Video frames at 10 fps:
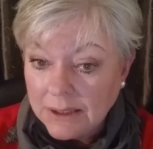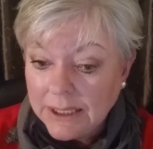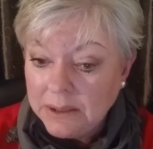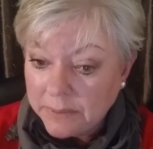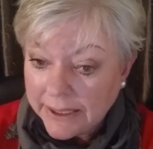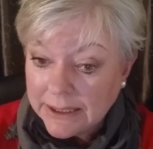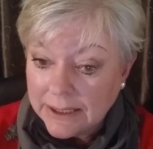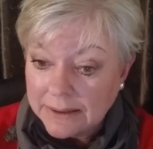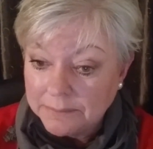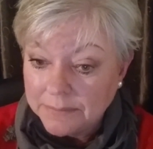Anyway,
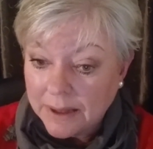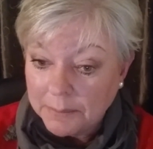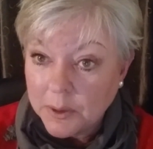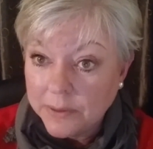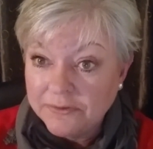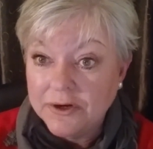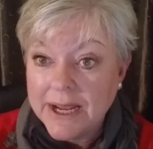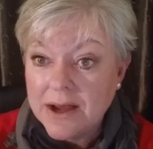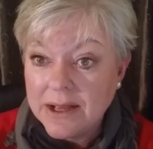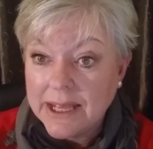I'm going for
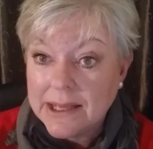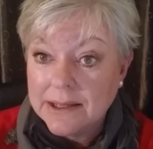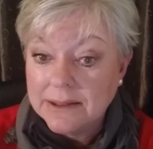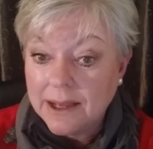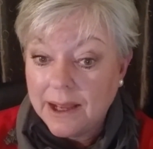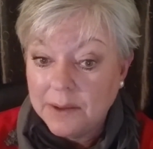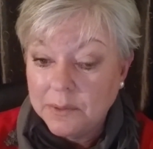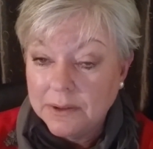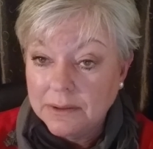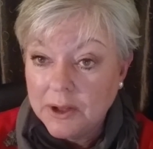now, and I
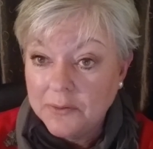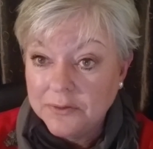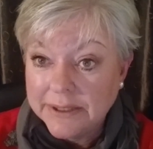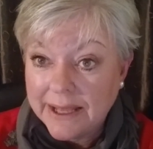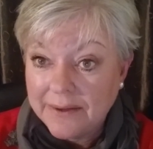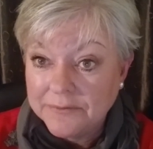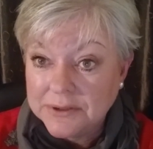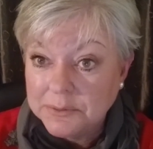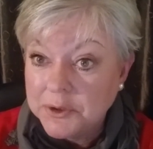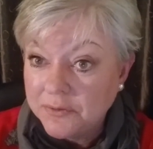will hopefully have
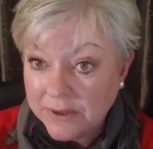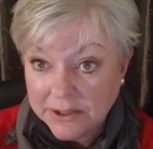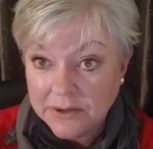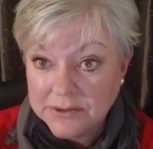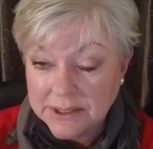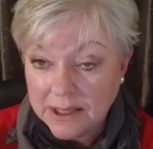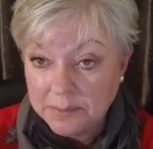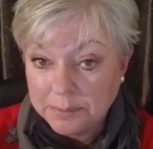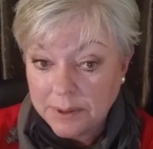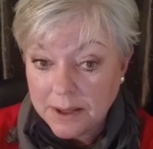some new videos
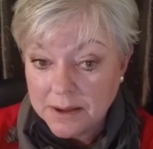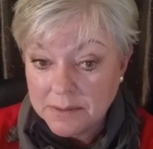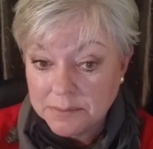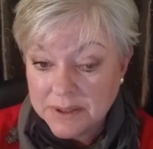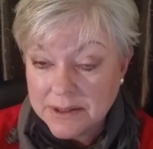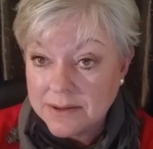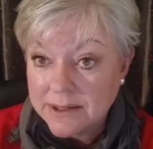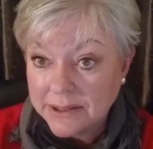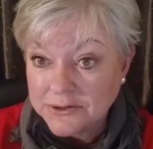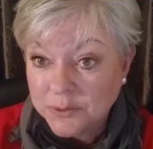up within the
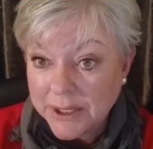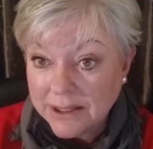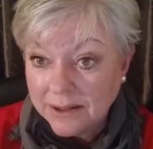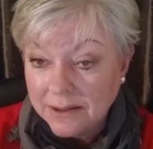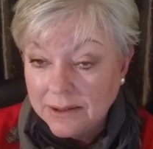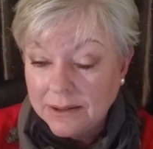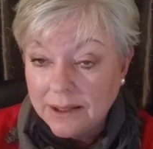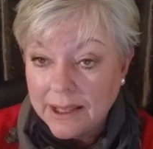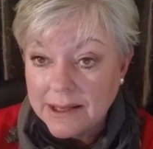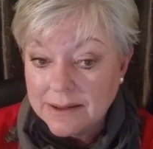next week,
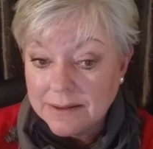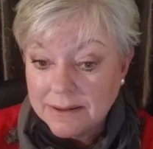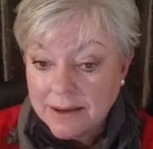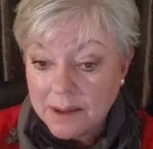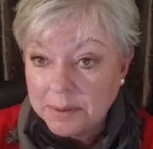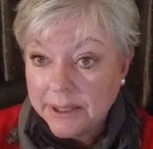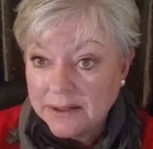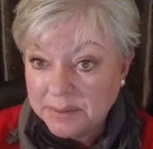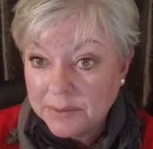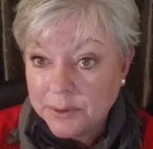and I plan
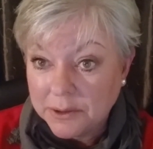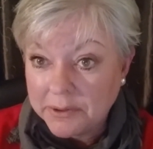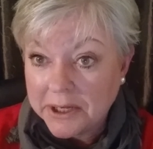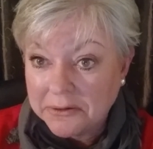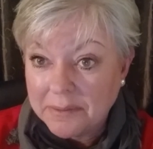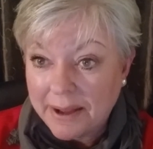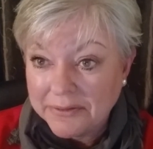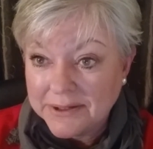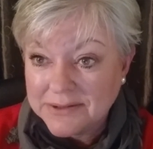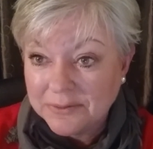to be pretty regular about
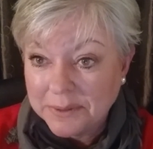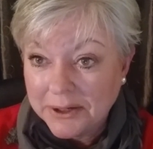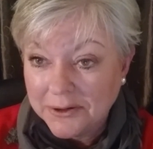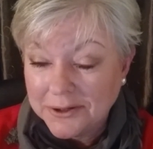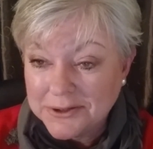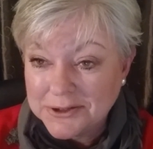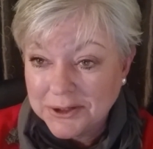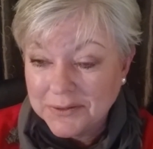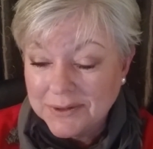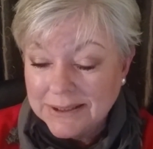this from now on.
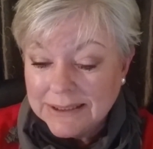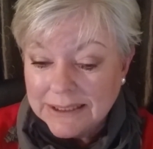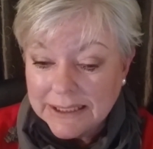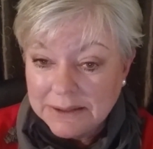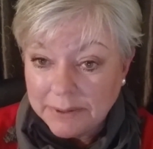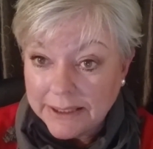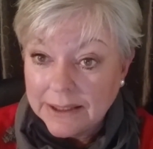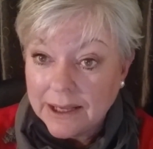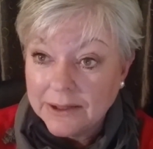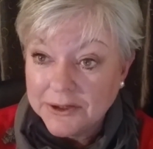So anyway,
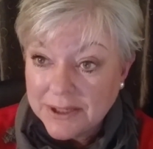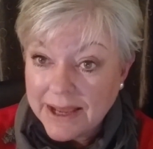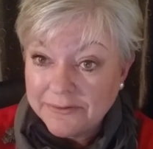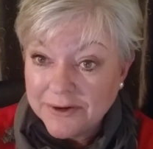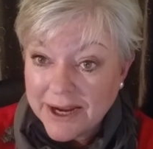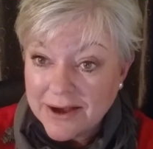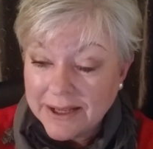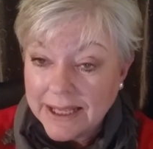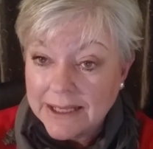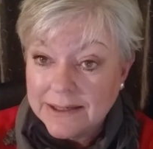good night for now,
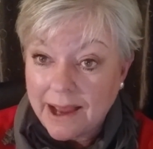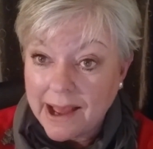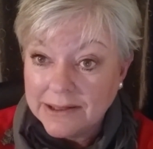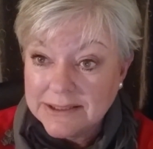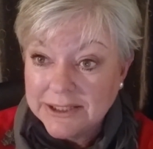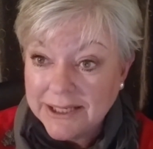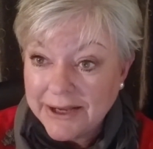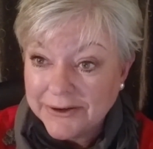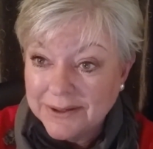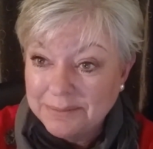and I'll see you
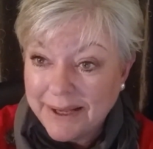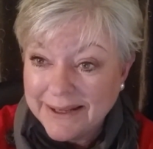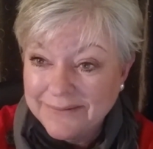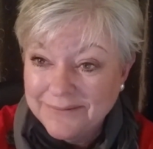later. Bye.